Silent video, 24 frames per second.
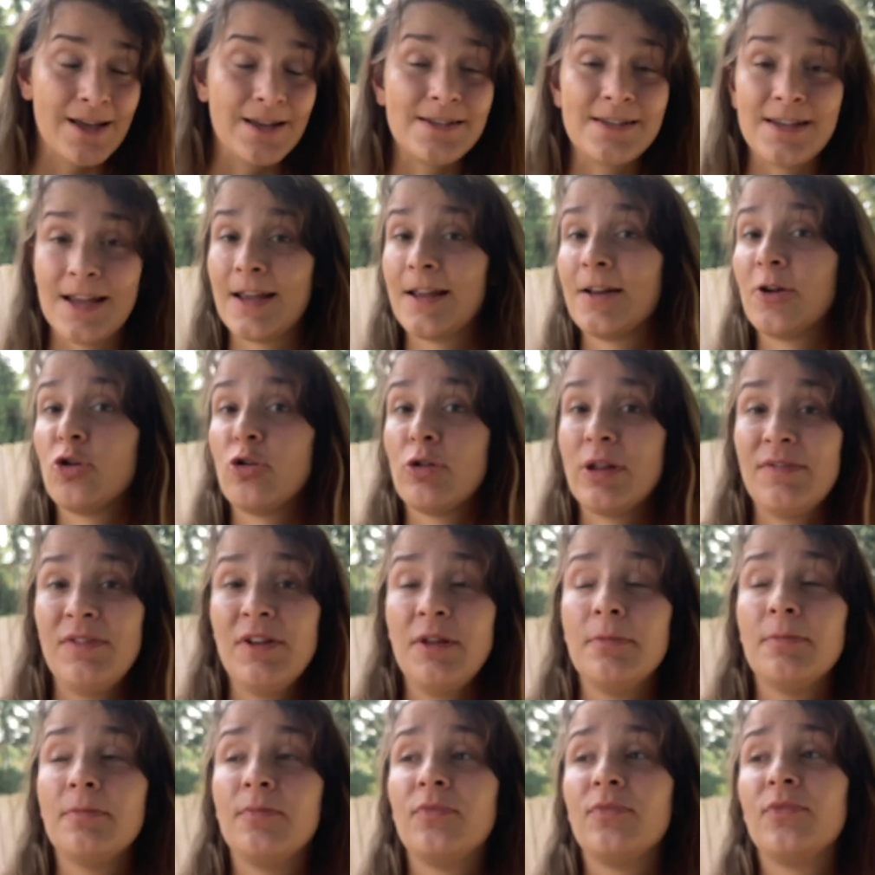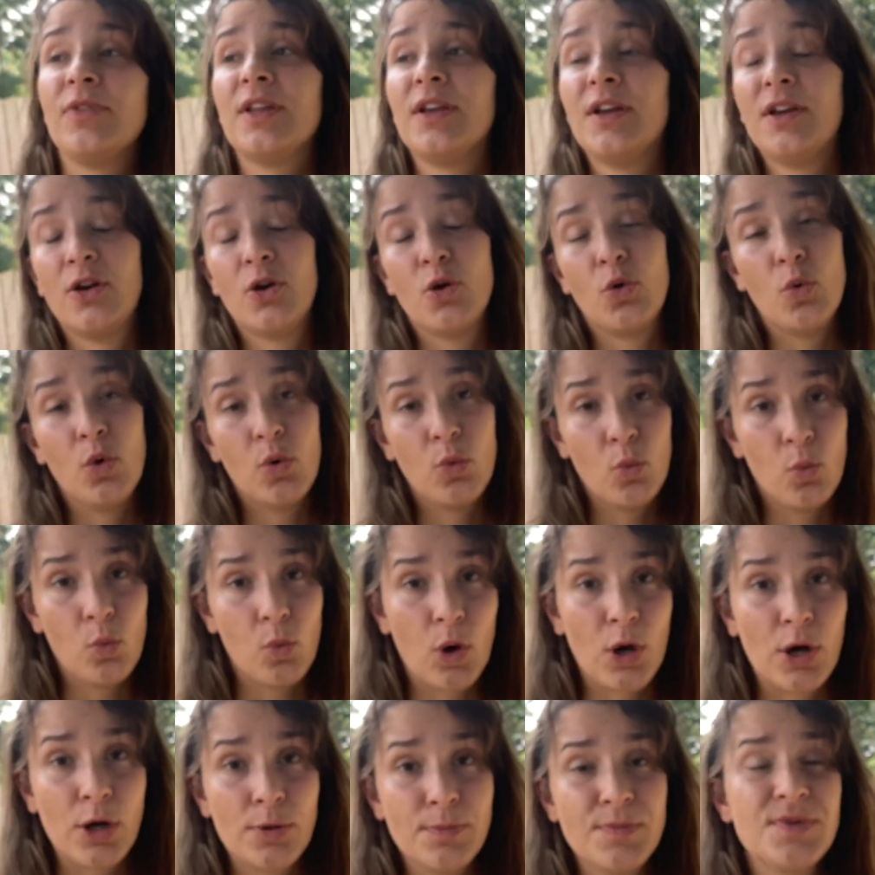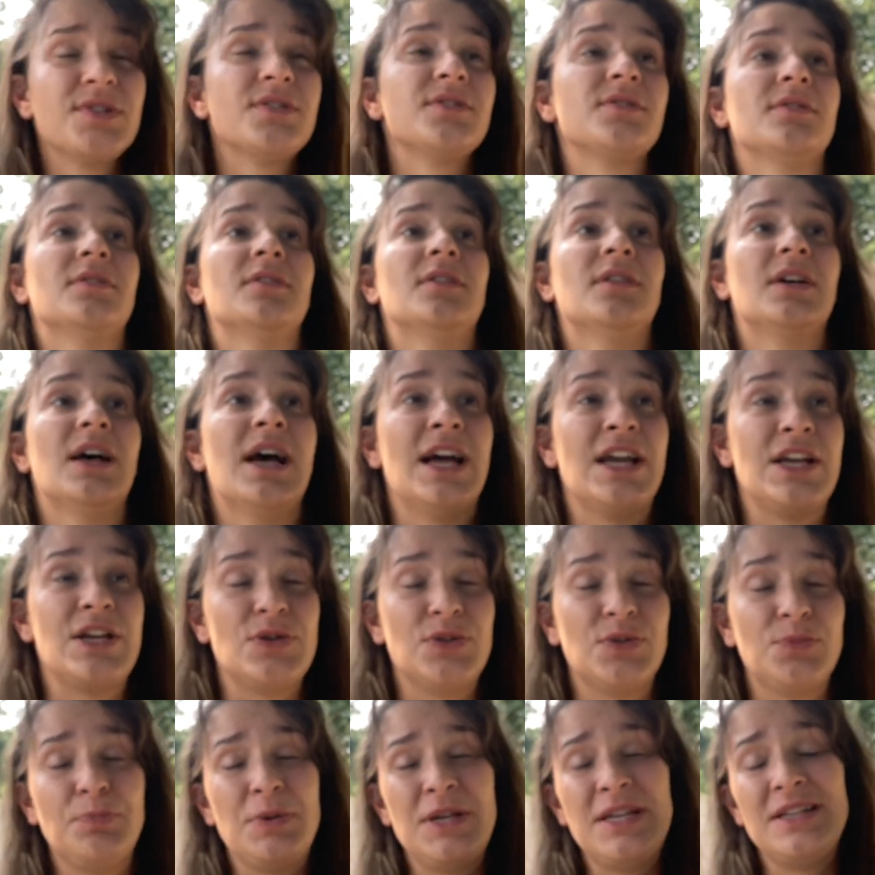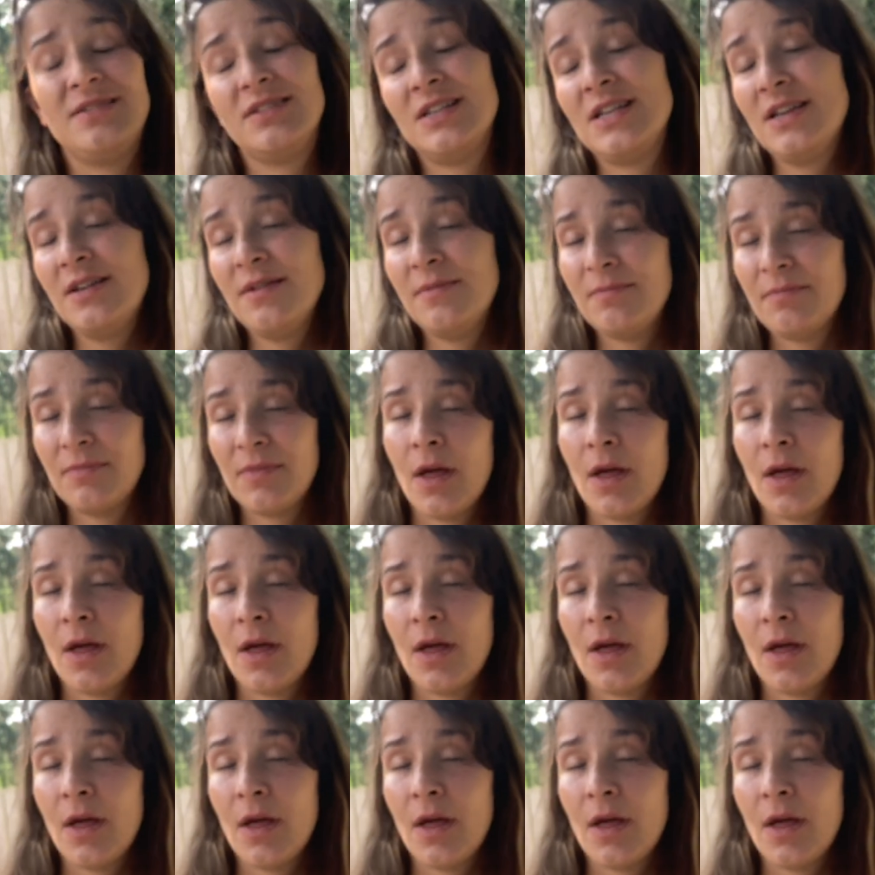take it or leave it. Worms, I use BT.